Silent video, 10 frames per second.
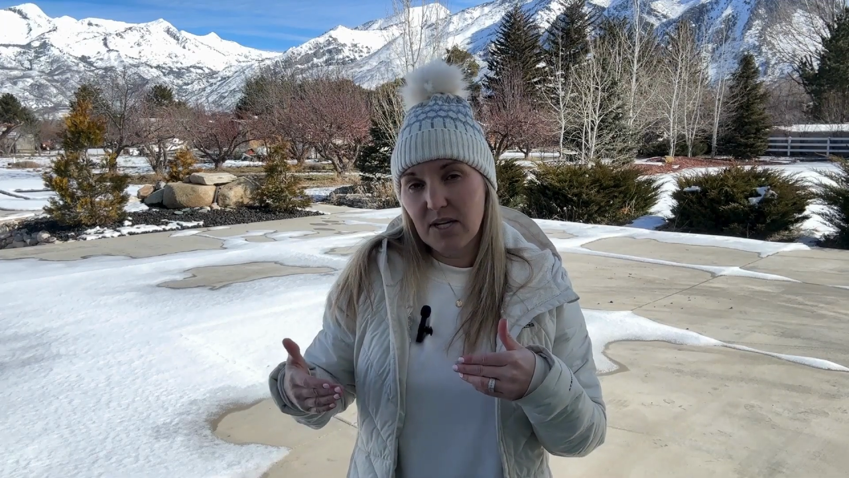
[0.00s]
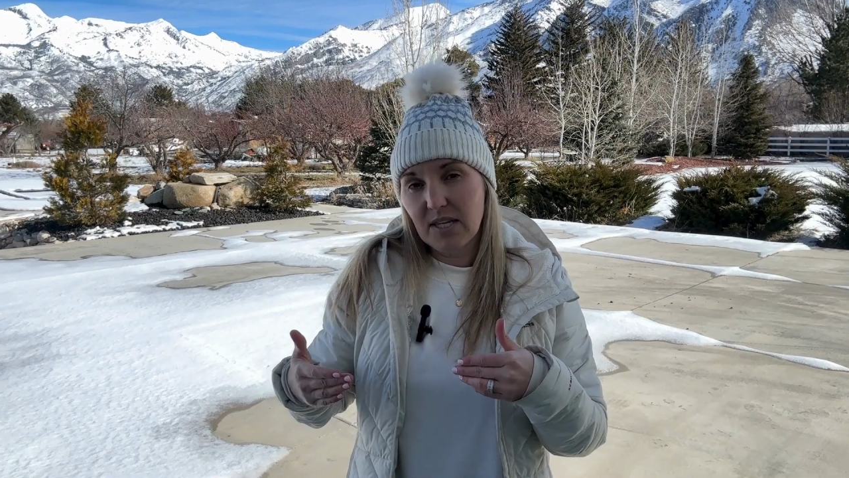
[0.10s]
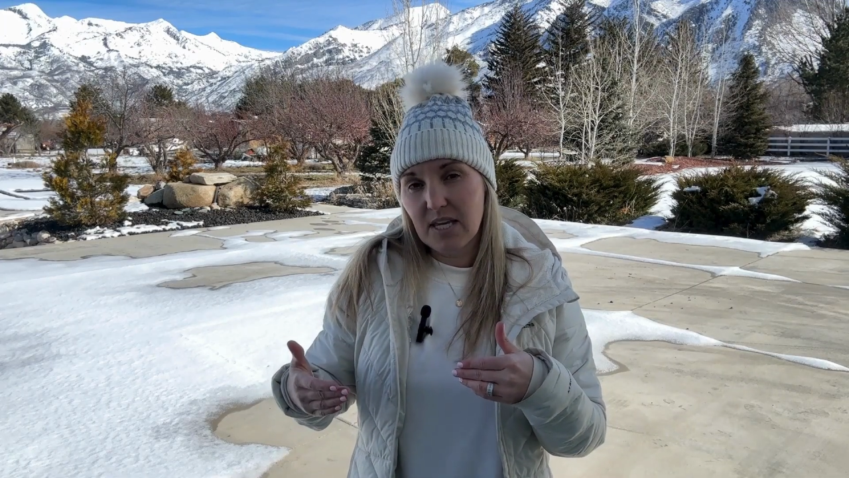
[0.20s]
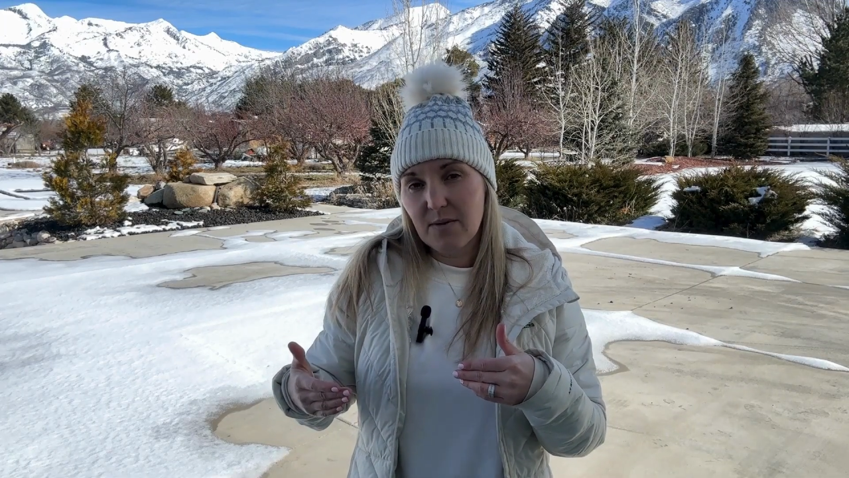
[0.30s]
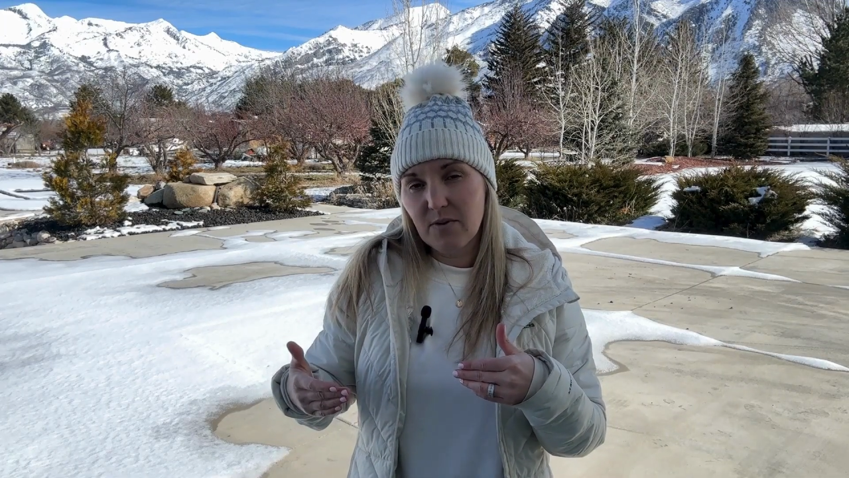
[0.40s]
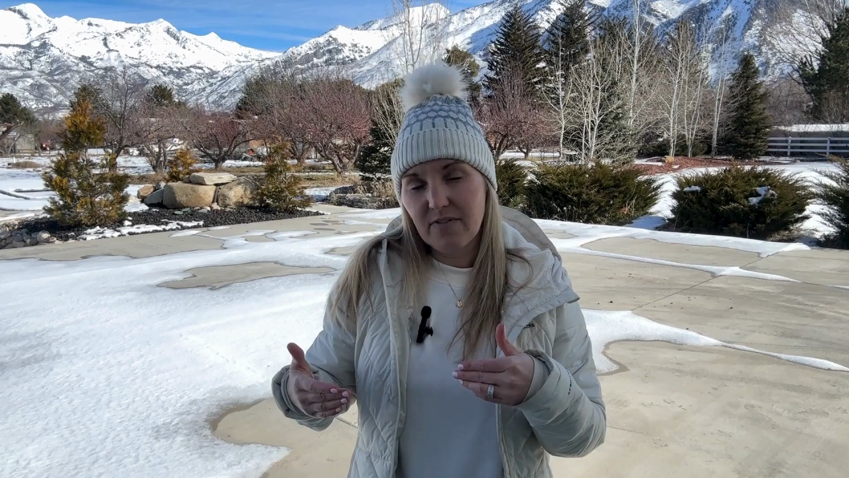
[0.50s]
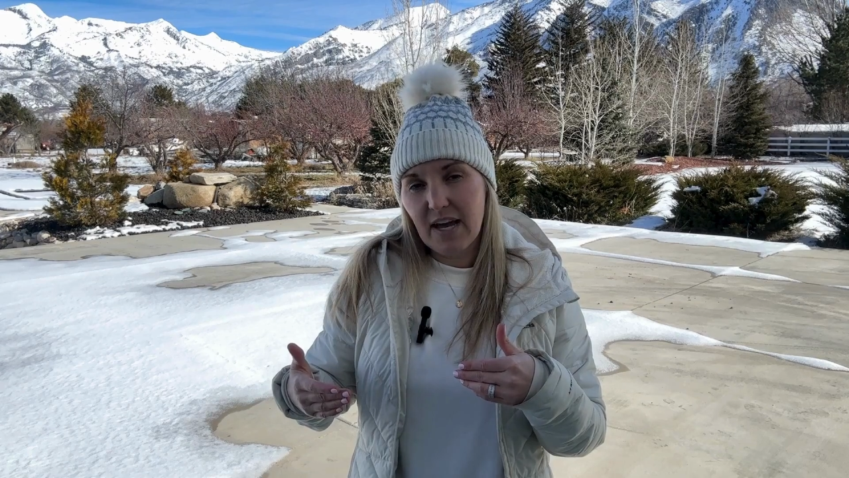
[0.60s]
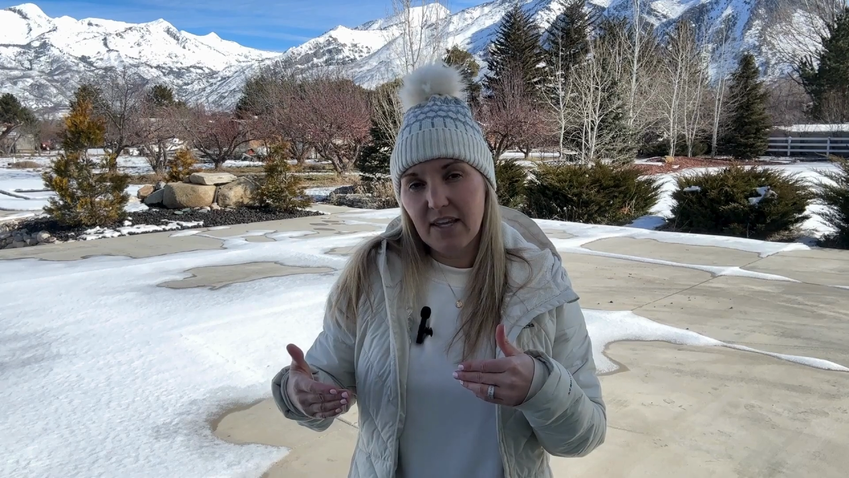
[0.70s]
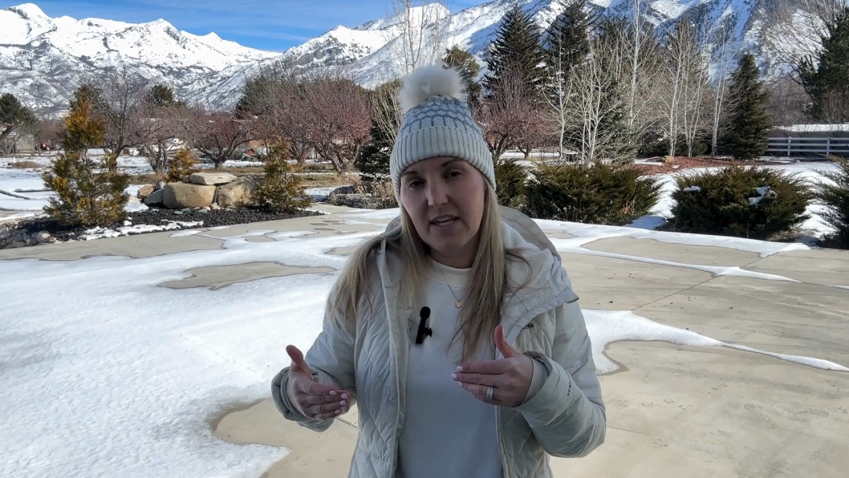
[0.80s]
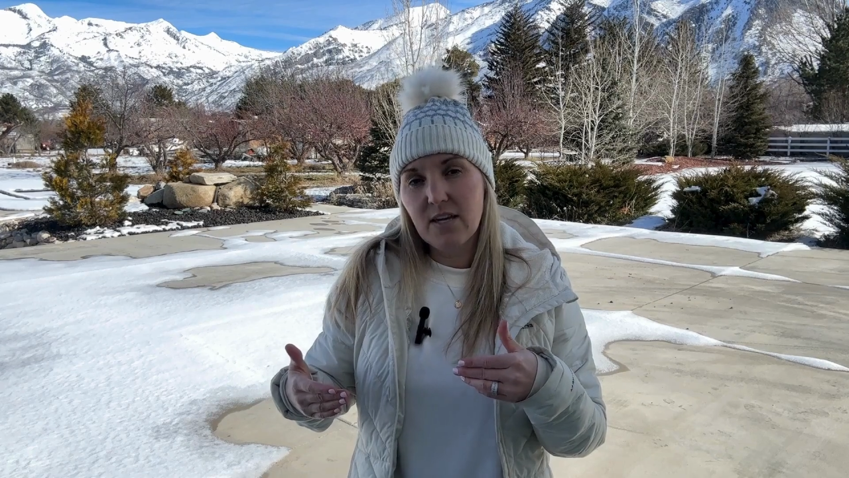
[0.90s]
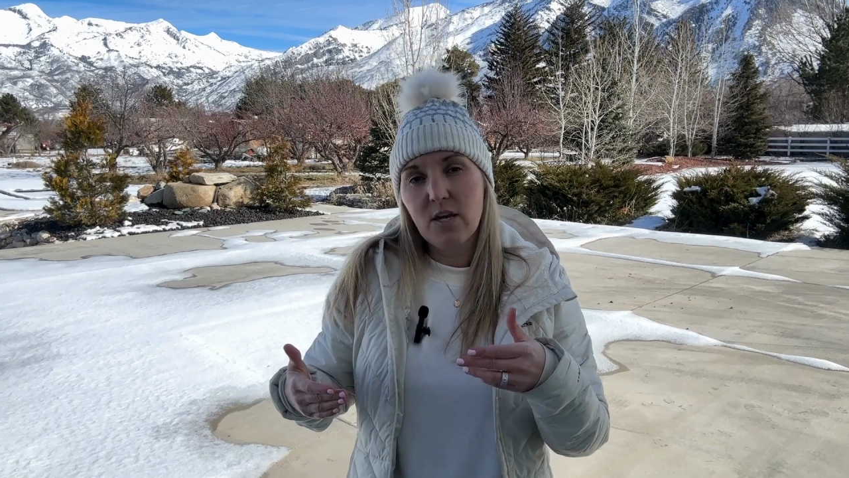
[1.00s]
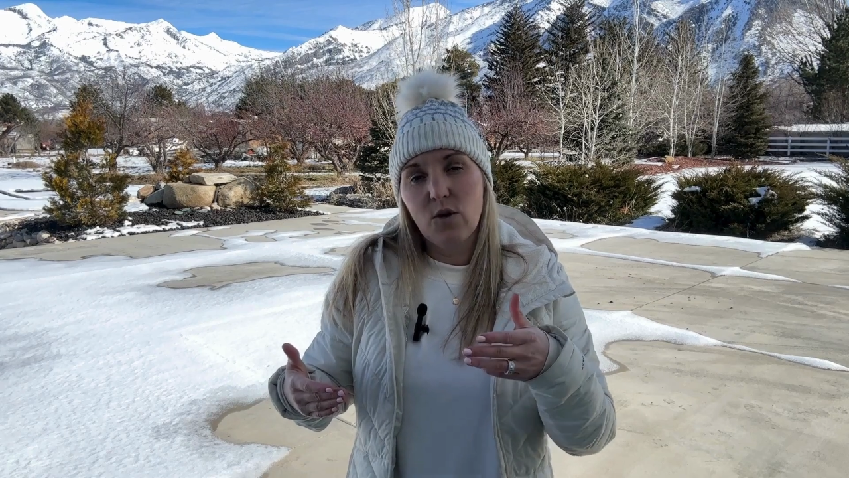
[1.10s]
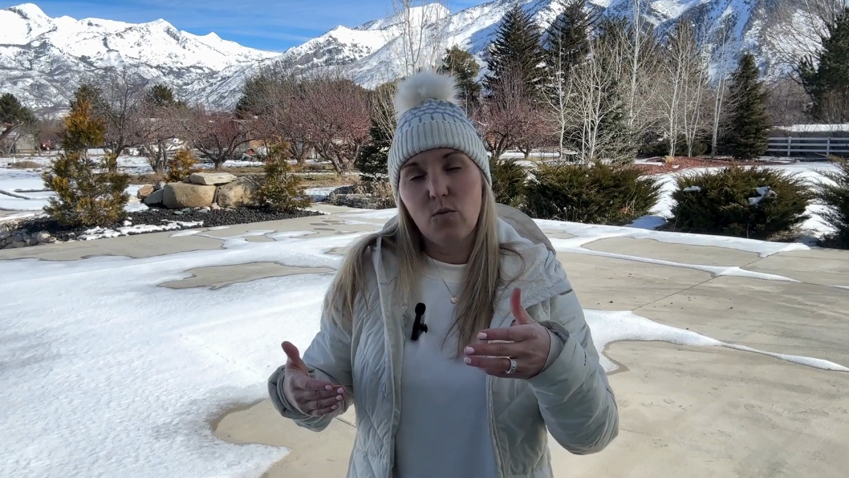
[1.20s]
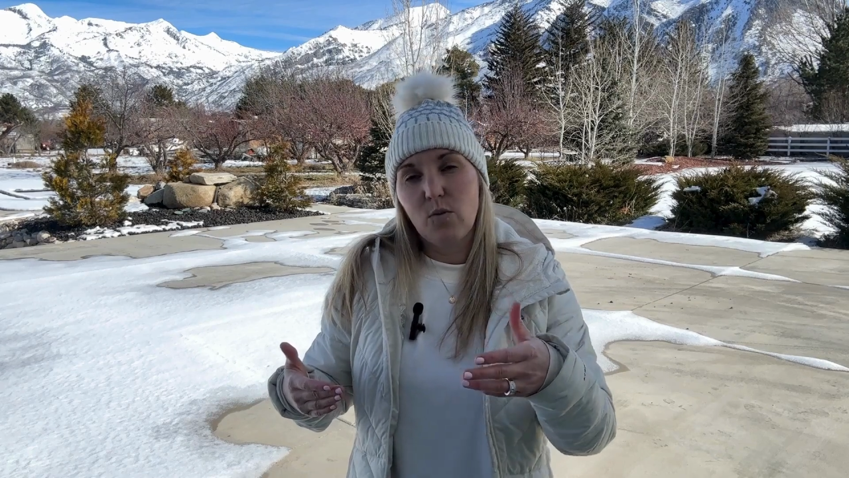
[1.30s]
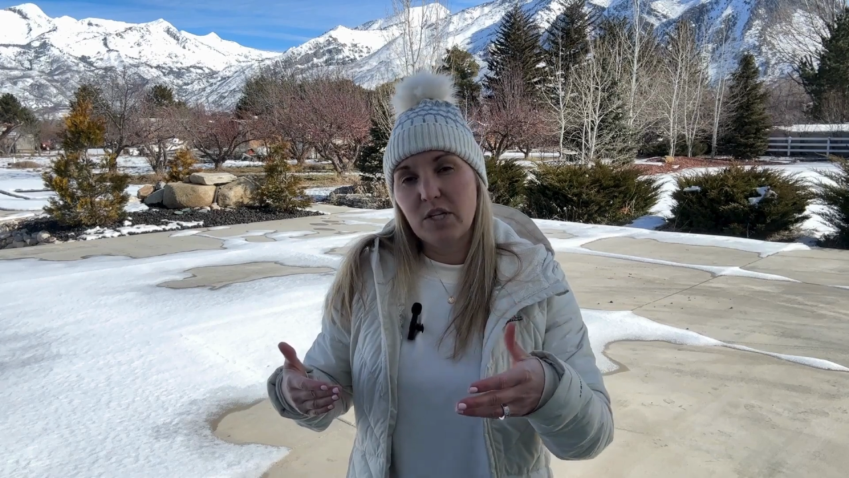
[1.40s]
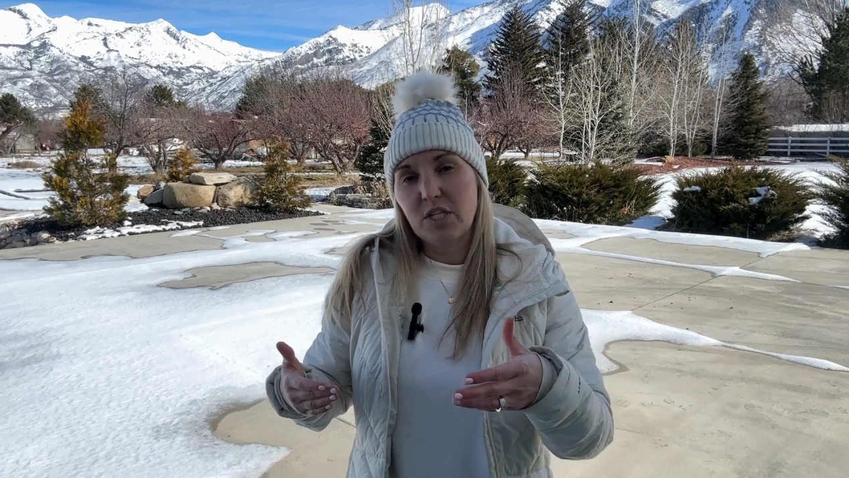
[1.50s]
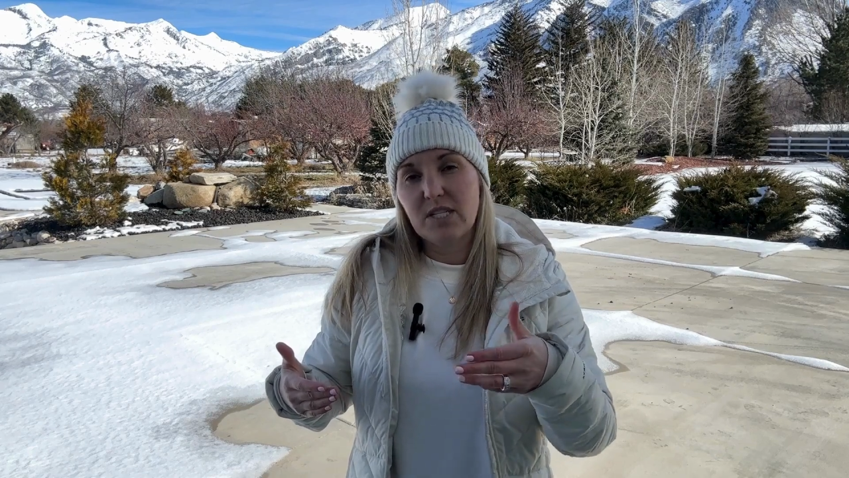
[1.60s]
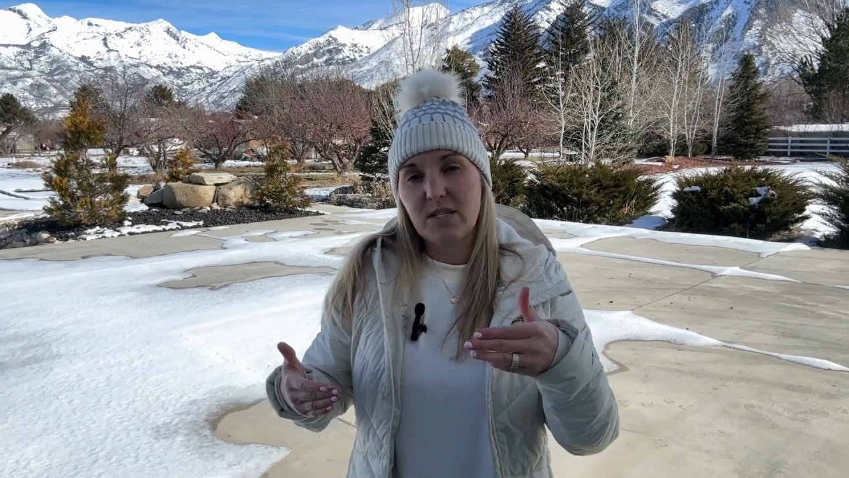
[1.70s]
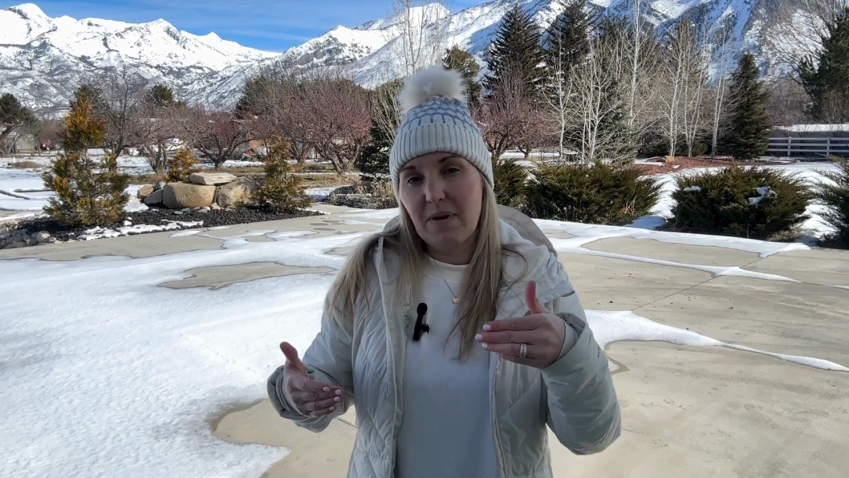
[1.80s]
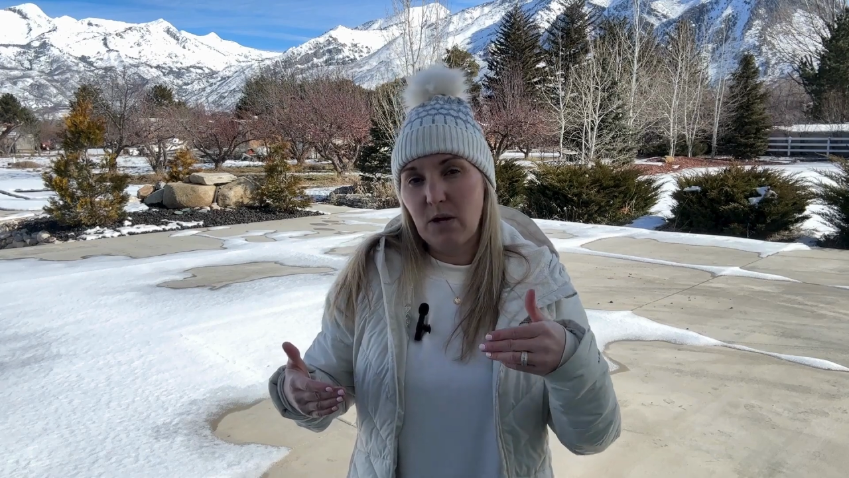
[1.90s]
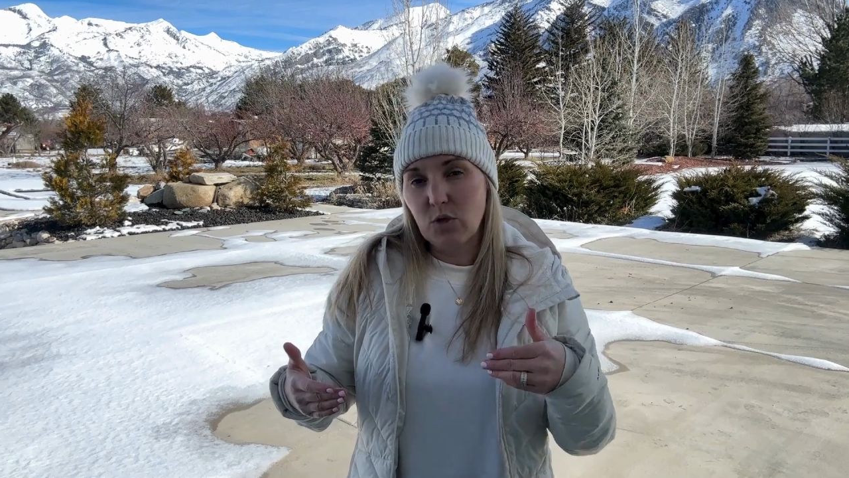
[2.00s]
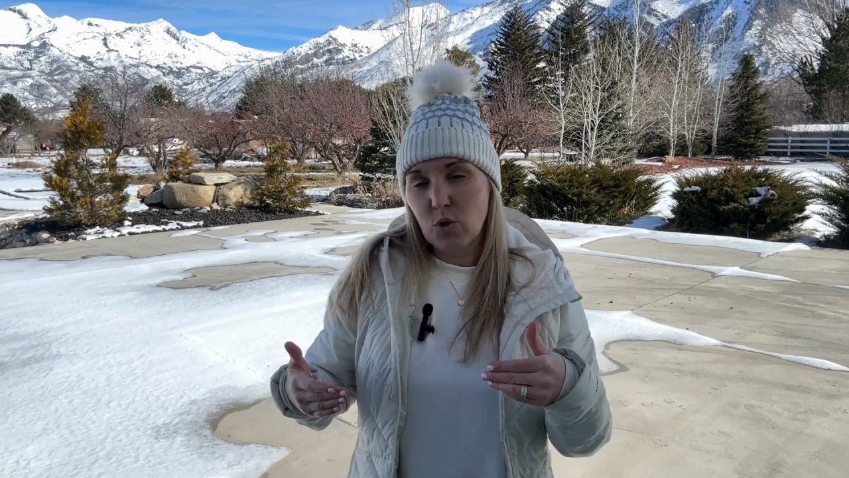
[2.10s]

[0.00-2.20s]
in the Heber Valley, which is about